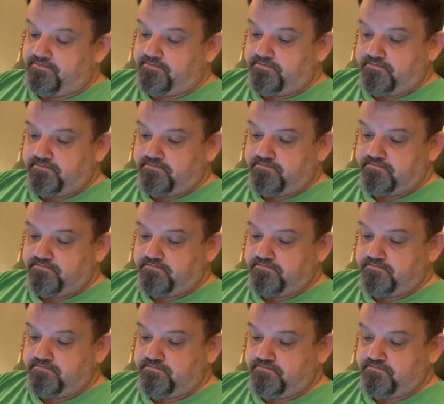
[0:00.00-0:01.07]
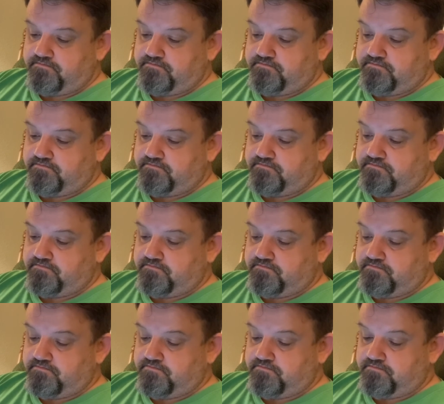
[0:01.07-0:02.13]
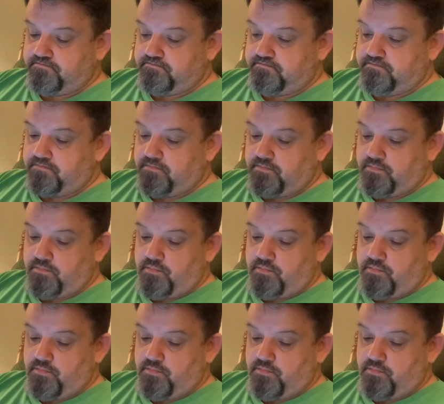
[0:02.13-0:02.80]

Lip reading: Nobody speaks.